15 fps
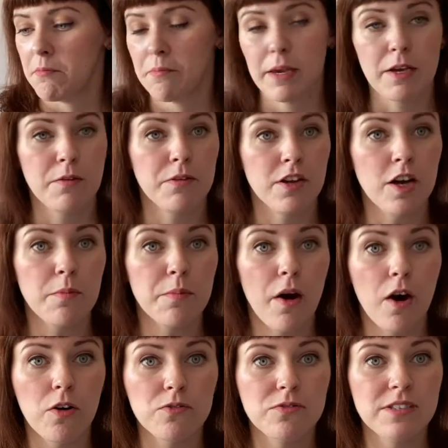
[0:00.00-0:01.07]
pick one up,
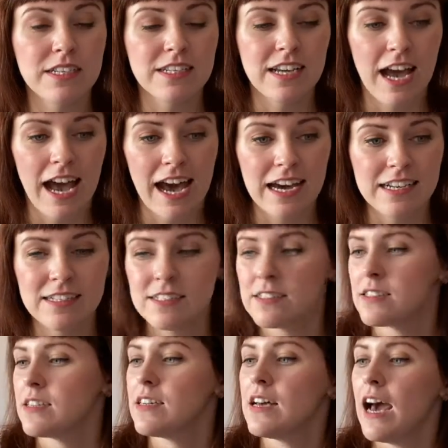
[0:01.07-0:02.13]
hold it in your
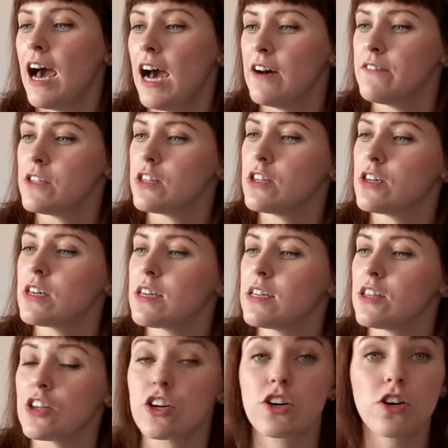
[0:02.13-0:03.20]
hand, have a look
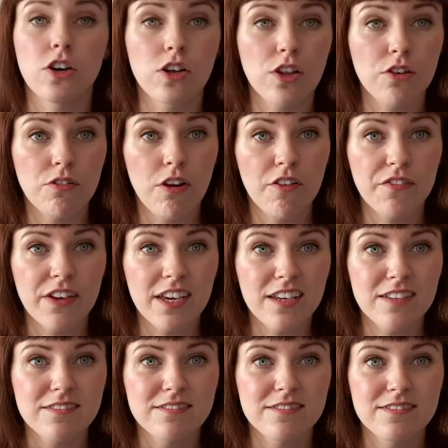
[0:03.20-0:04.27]
at the colour of it.
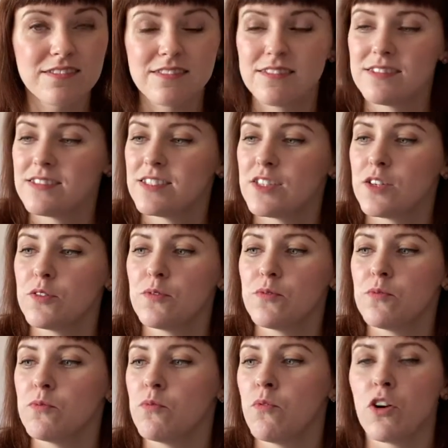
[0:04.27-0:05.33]

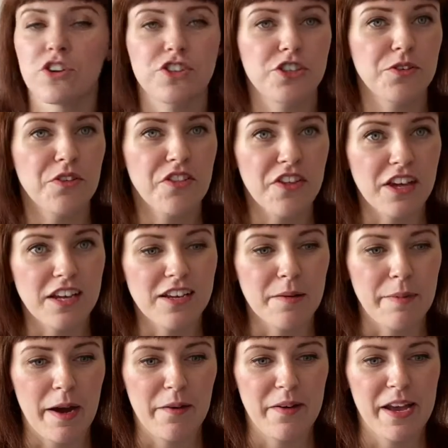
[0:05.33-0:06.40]
What do you think
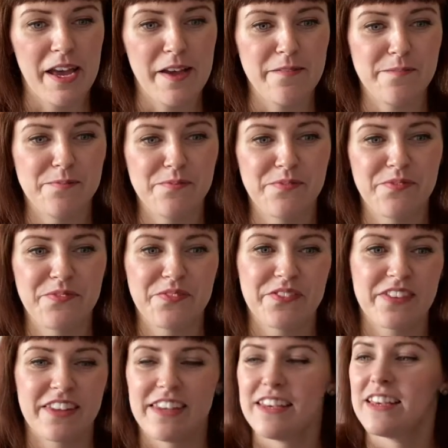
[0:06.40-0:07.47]
about it?
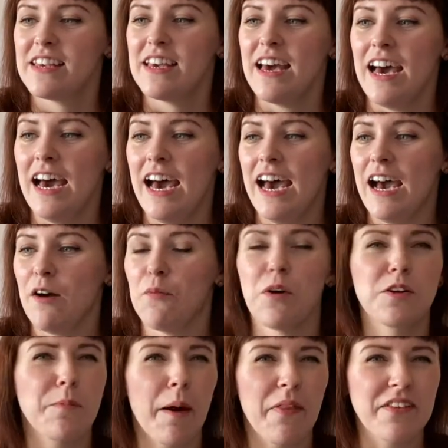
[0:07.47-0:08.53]

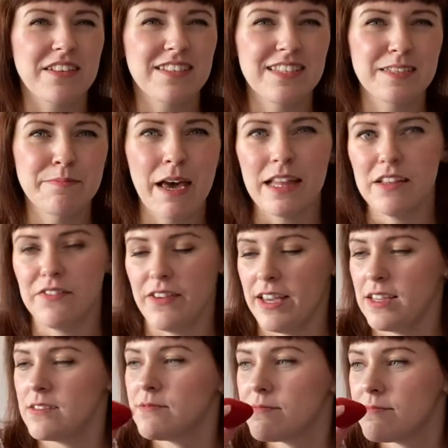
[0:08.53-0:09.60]
What about the smell of it?